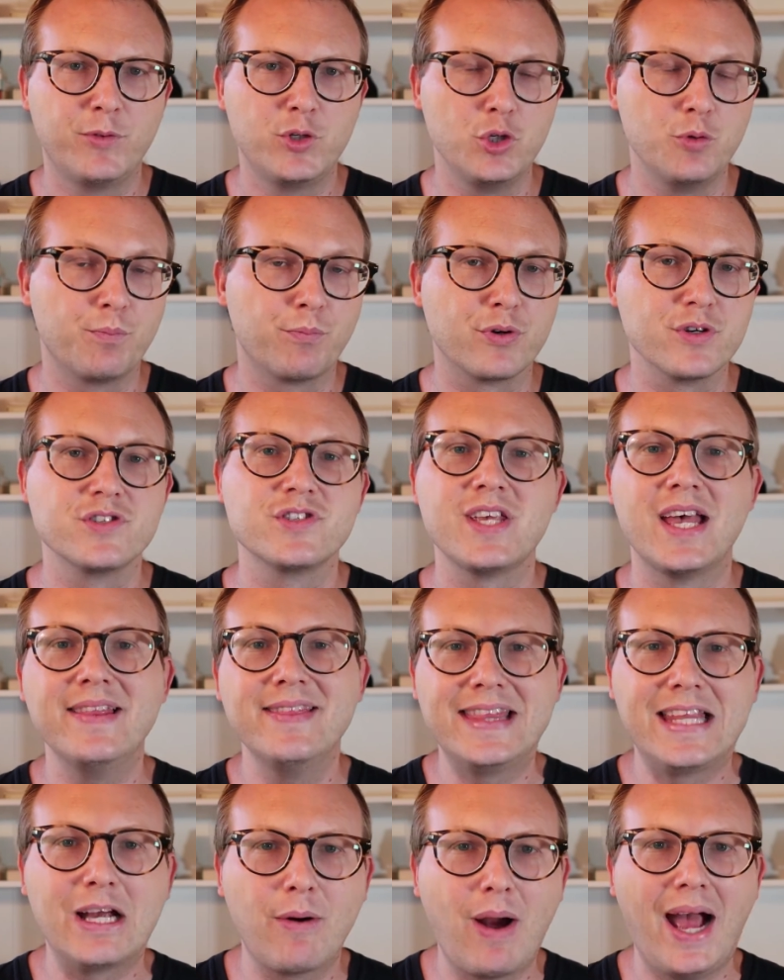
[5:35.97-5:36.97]
to
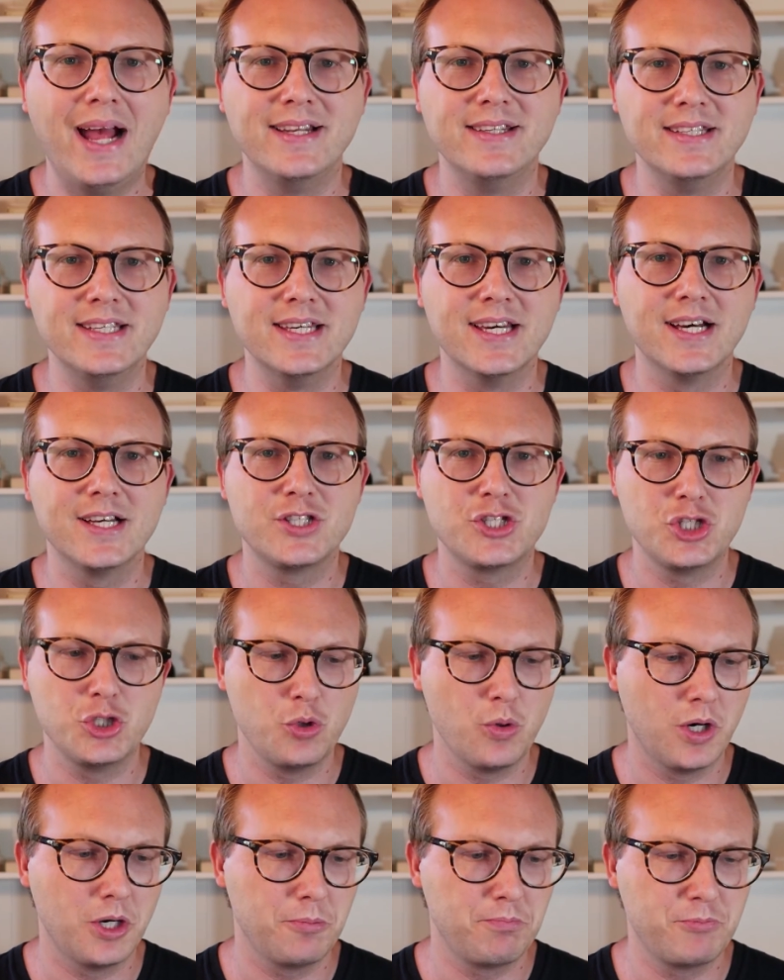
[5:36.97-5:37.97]
present their idea
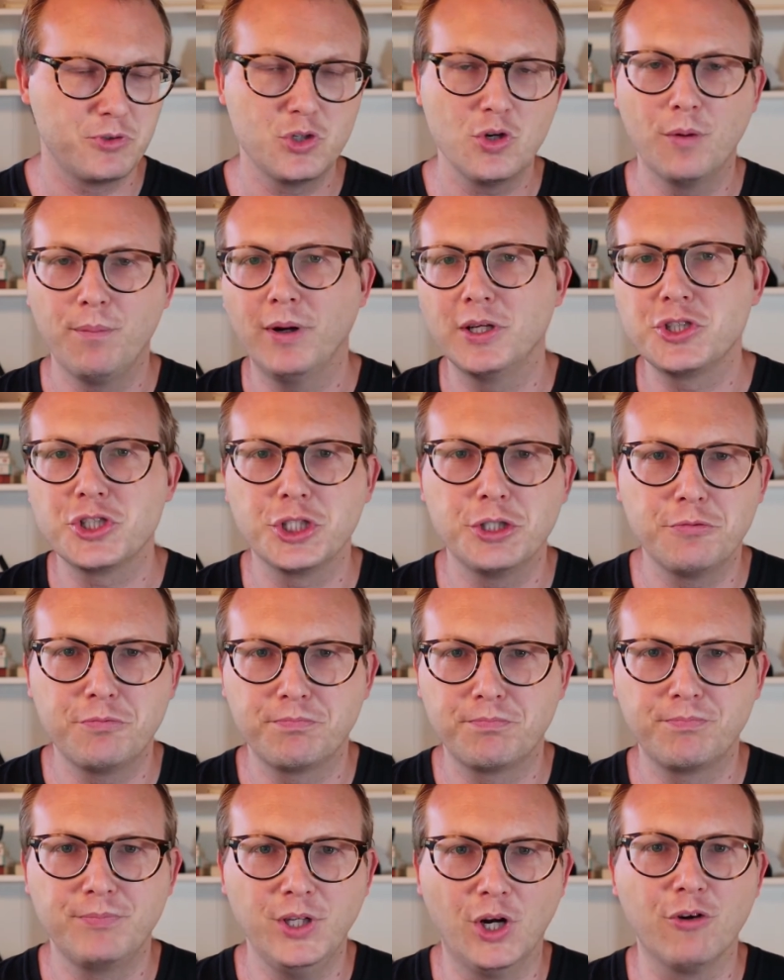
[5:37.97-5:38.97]
to a bunch of
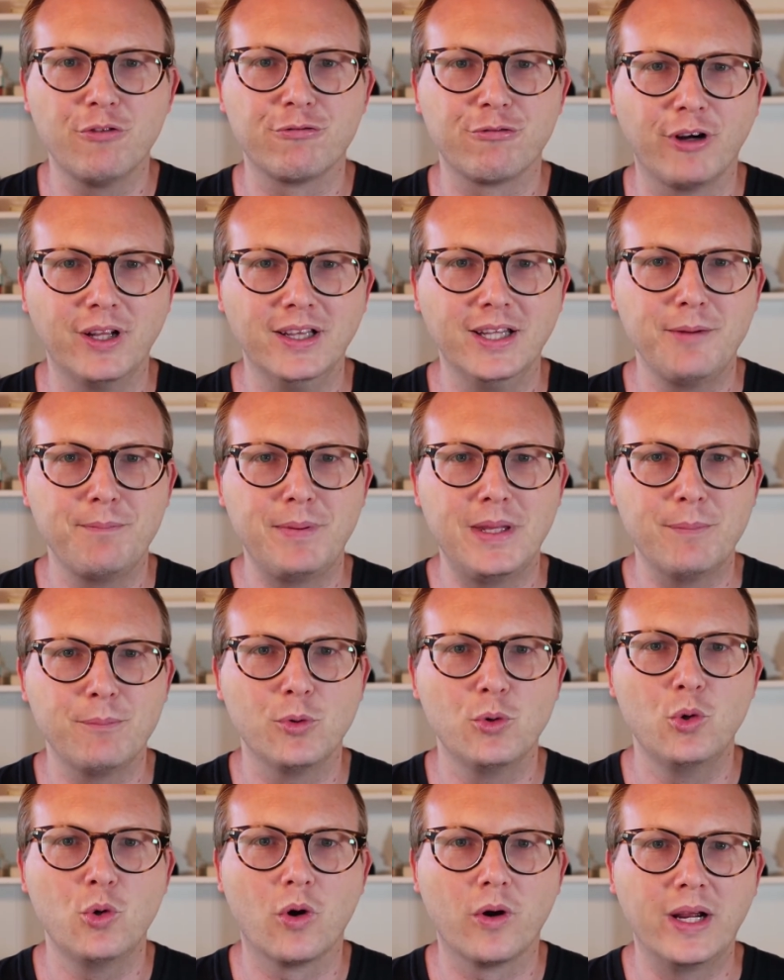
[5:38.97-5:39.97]
friendly
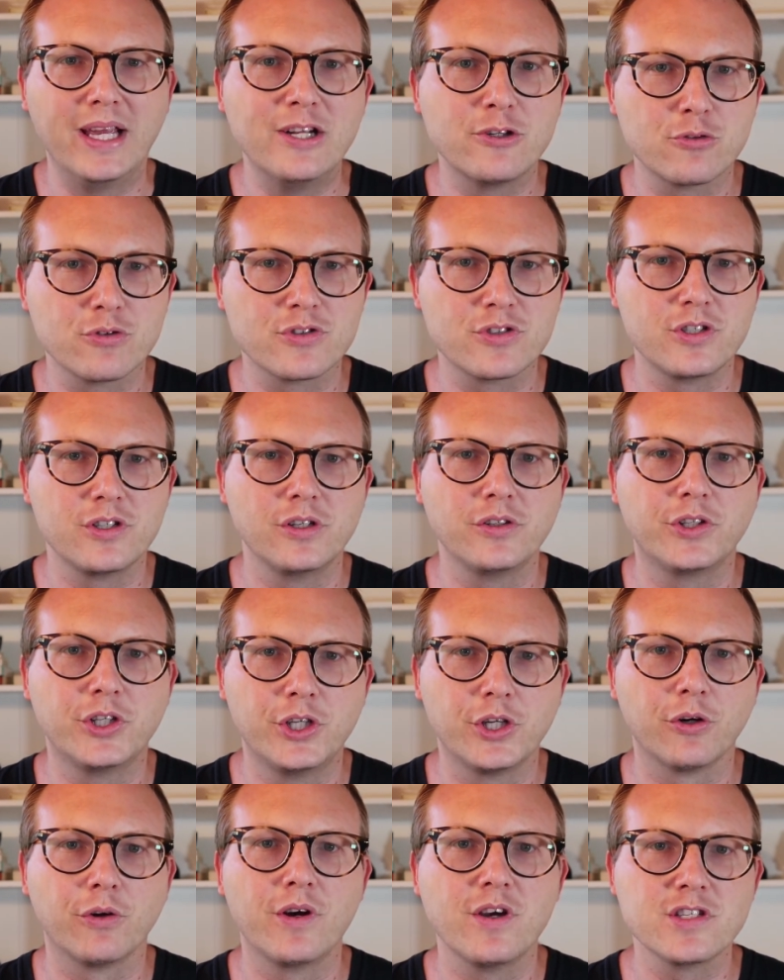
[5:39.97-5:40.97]
people who are interested and
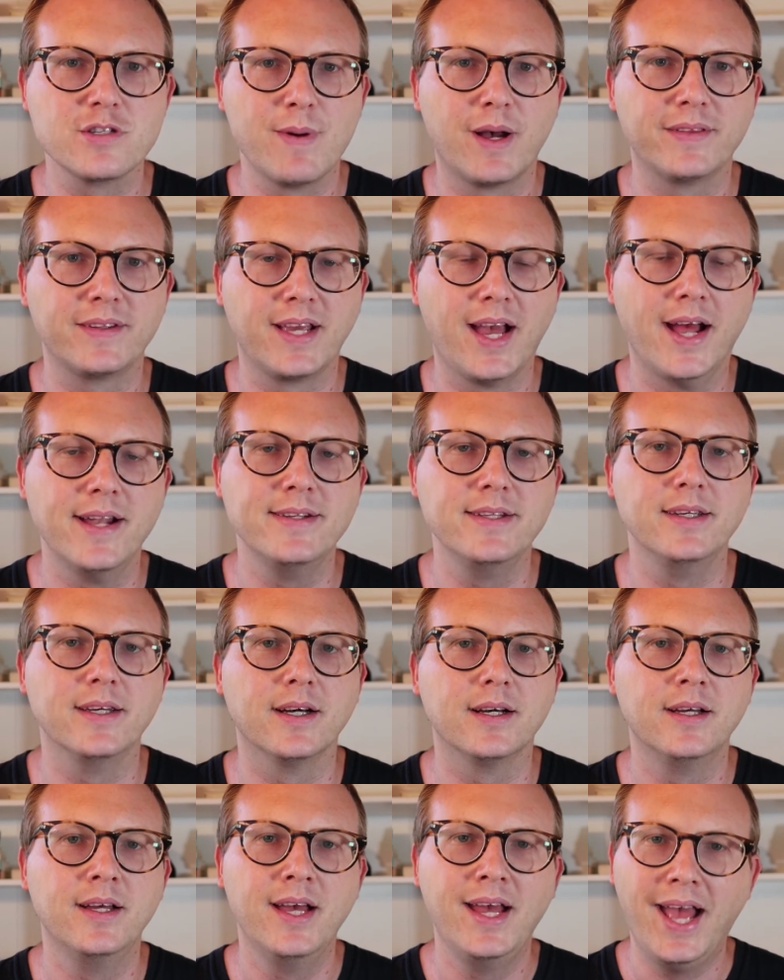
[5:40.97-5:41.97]
curious about the
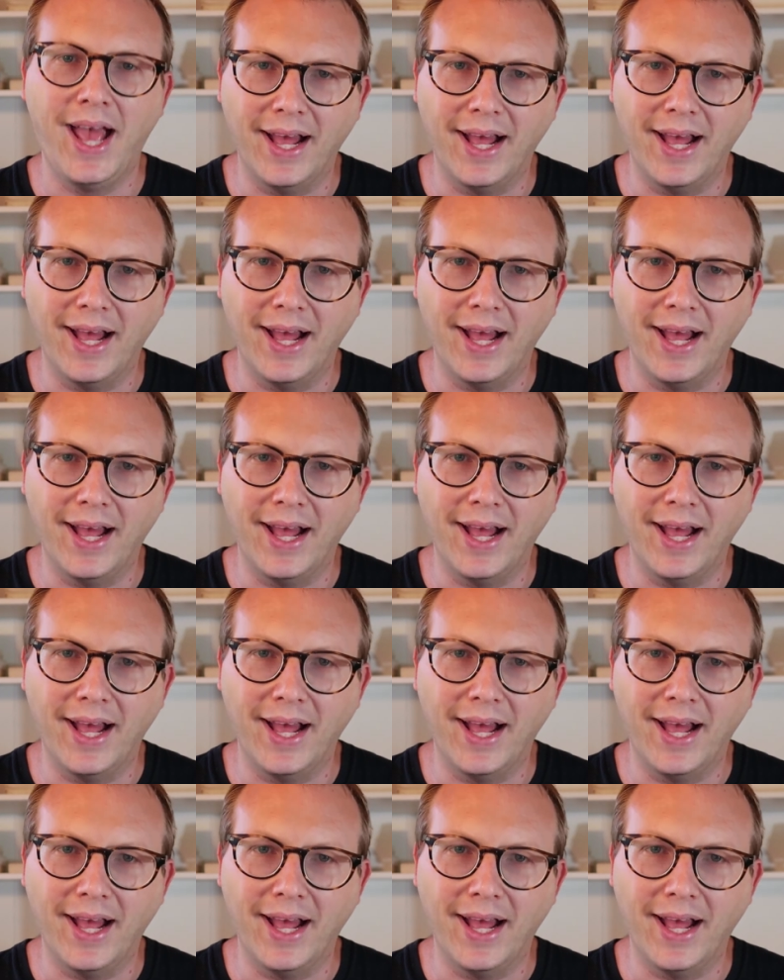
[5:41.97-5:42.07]
idea,